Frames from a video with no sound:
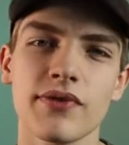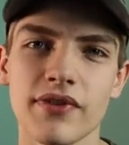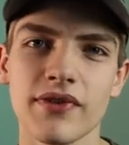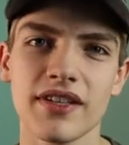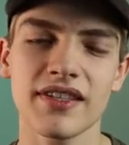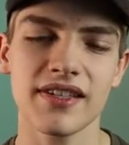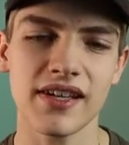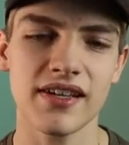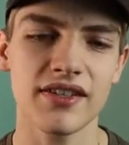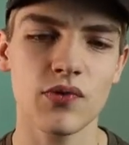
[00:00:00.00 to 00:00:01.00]
So this
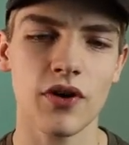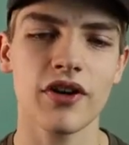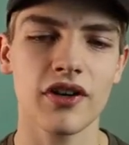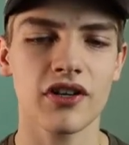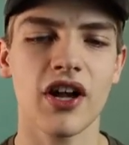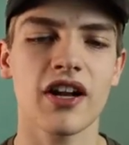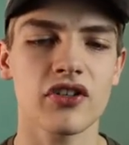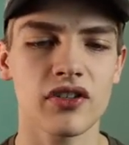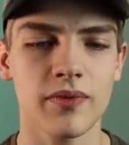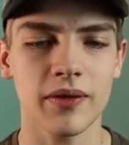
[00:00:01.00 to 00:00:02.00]
is where you're going to
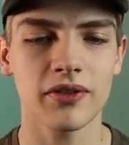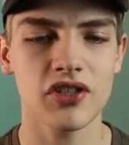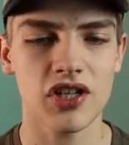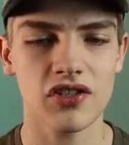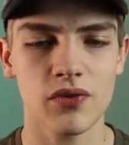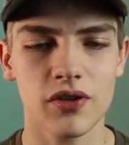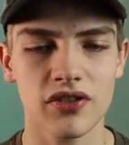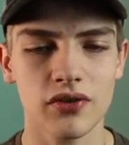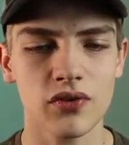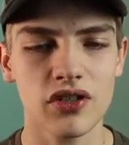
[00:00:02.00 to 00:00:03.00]
actually be able to change the
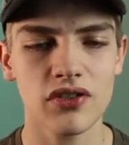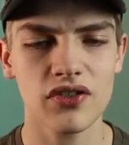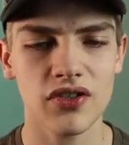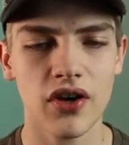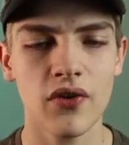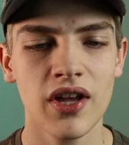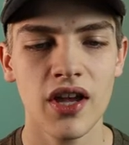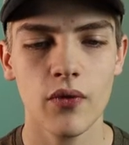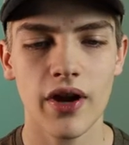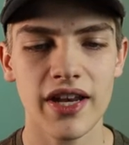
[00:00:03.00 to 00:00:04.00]
resolution. So
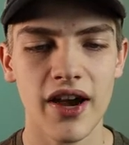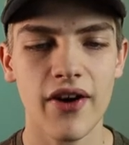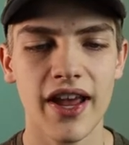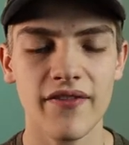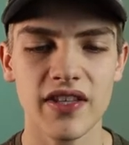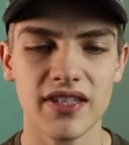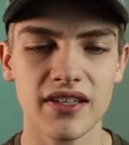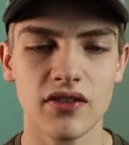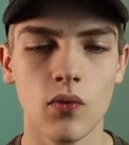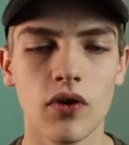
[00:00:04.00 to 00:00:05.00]
right now I have it
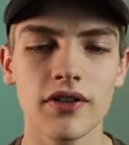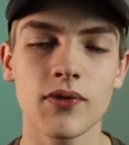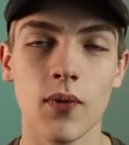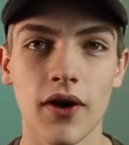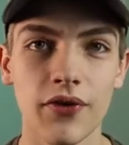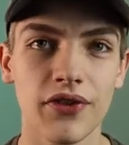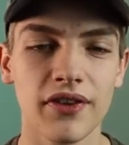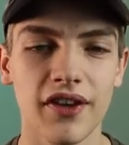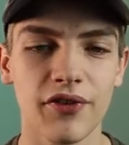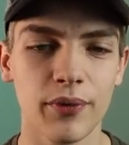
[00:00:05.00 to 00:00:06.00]
set to 1/12
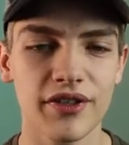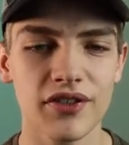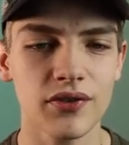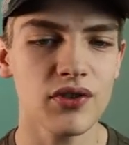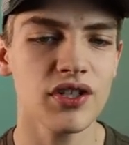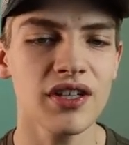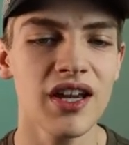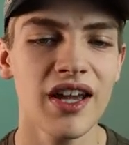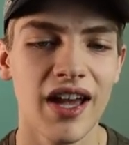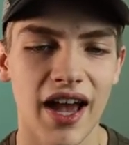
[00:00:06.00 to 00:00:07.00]
of a resolution.
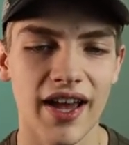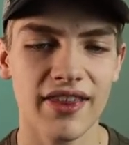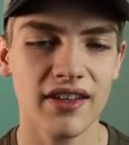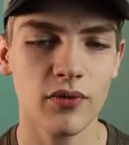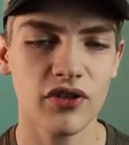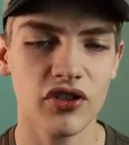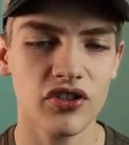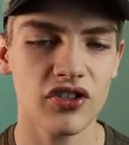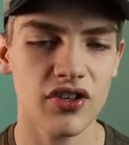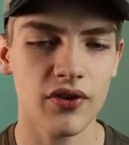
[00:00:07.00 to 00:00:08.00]
I think we
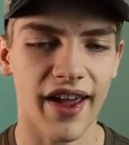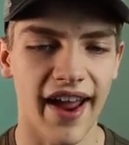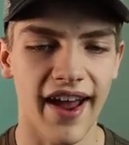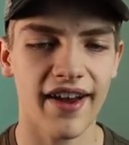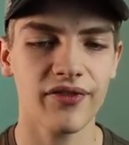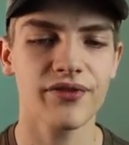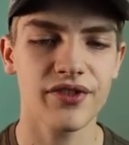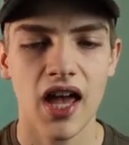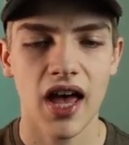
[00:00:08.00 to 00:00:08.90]
should just go to half.